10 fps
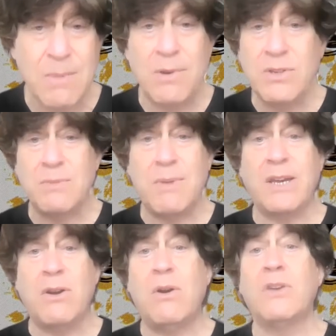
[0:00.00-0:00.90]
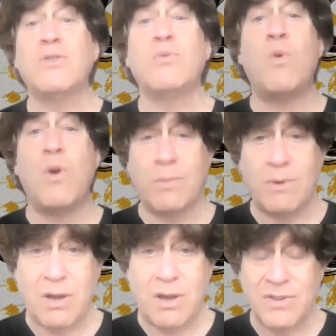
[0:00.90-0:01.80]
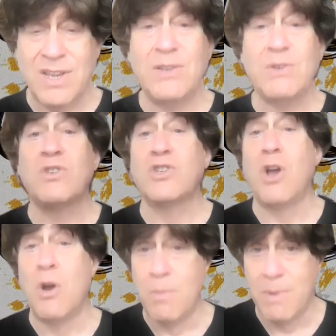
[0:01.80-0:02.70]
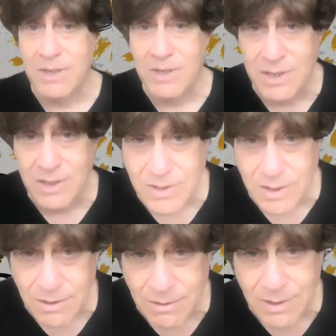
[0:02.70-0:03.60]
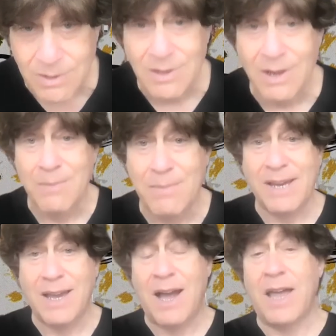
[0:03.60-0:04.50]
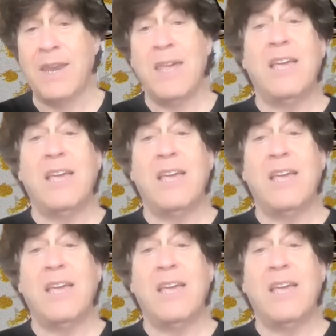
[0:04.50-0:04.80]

Most of my calls are warm calls. They're so much easier. Oh my God.